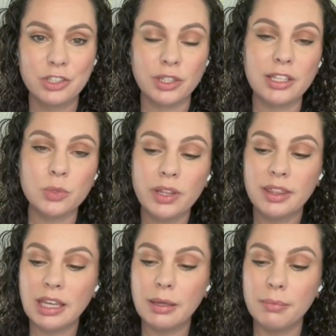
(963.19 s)
So that's
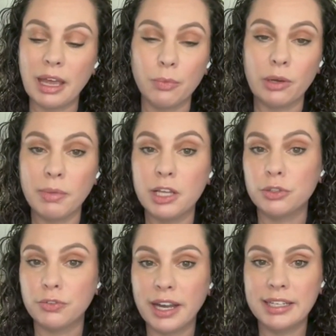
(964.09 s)
one theme and one
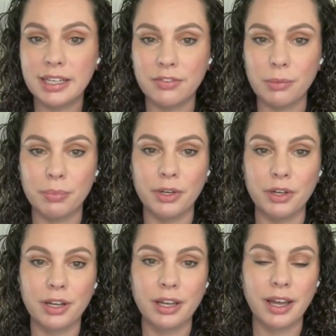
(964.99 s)
major finding of the
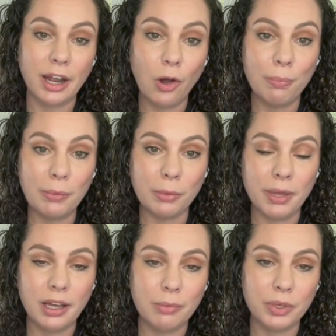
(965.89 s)
book that I hope people
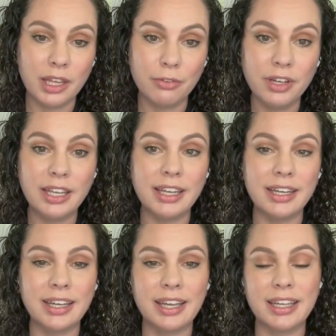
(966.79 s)
pick up when they
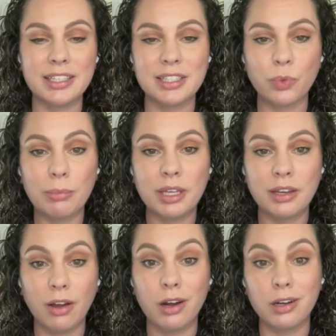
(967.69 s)
read is
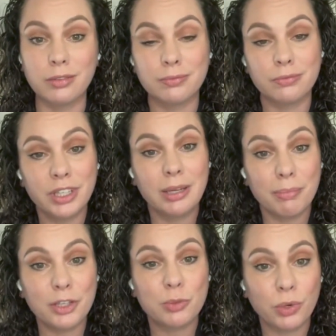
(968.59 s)
women are really
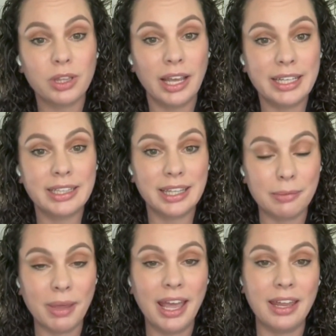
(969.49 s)
much more likely
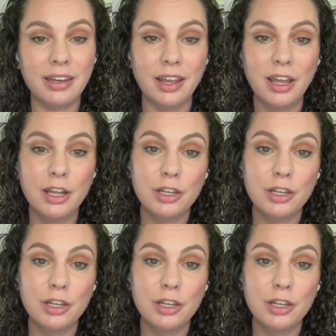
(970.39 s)
than men